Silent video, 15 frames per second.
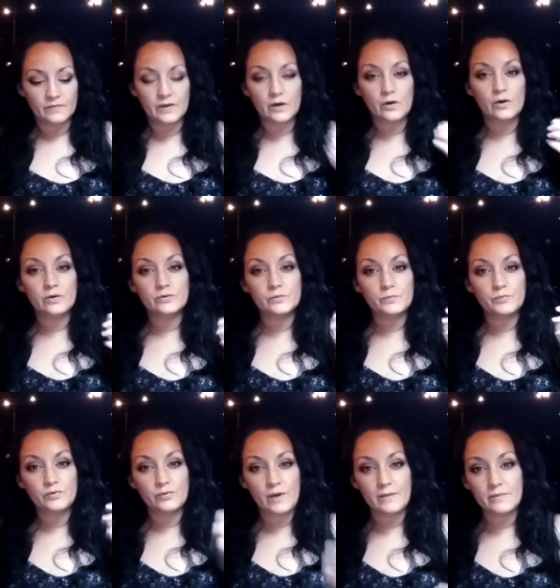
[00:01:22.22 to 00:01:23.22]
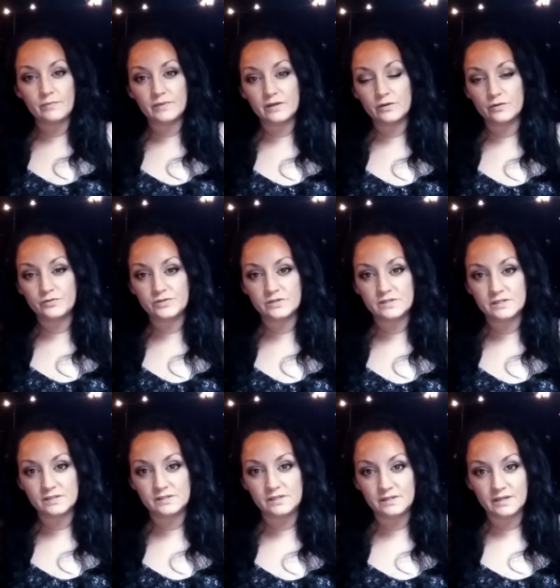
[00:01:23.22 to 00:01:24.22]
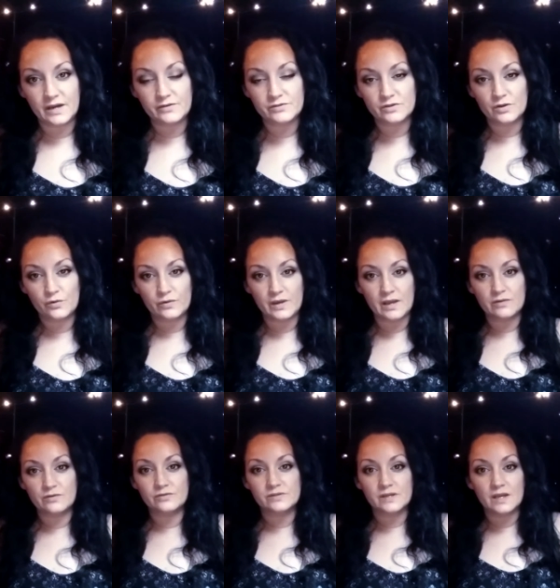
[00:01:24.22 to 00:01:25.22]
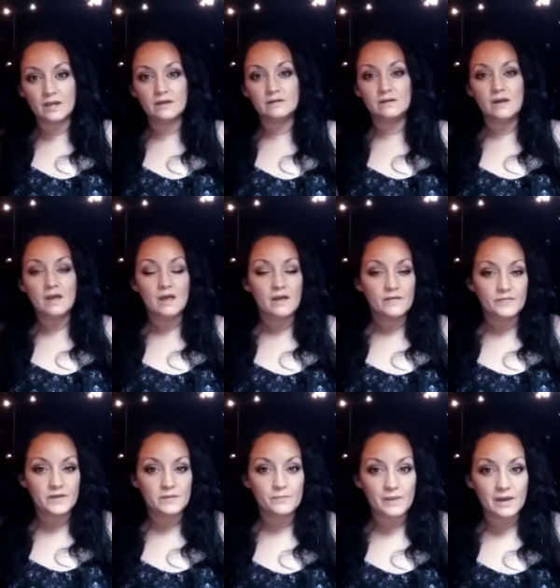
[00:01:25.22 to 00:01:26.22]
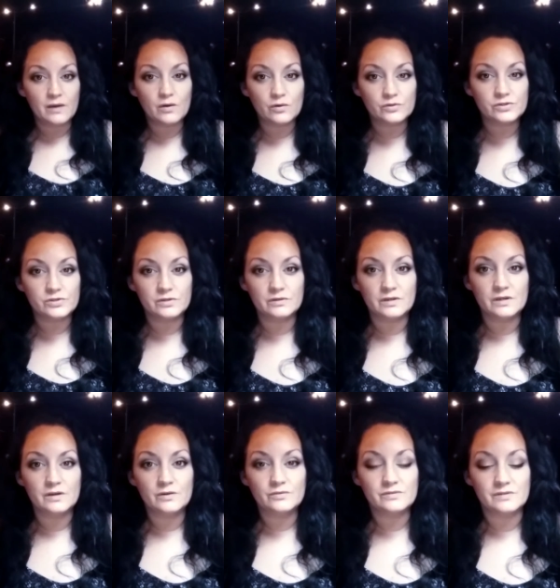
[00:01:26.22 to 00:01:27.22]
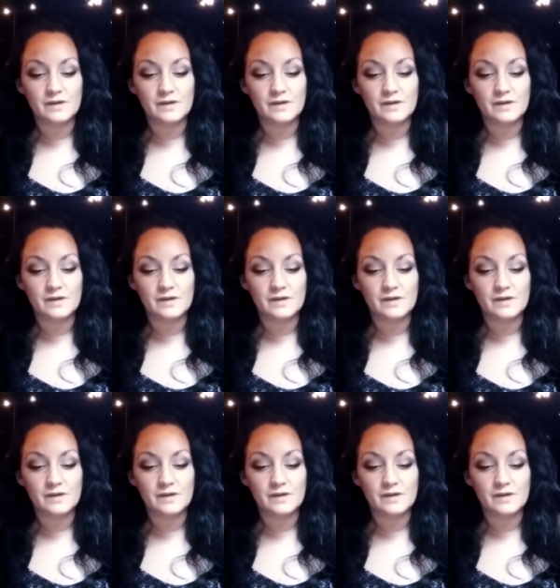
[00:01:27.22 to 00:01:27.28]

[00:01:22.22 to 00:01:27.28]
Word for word: There are probably close to 60,000 creators in the Maker Studios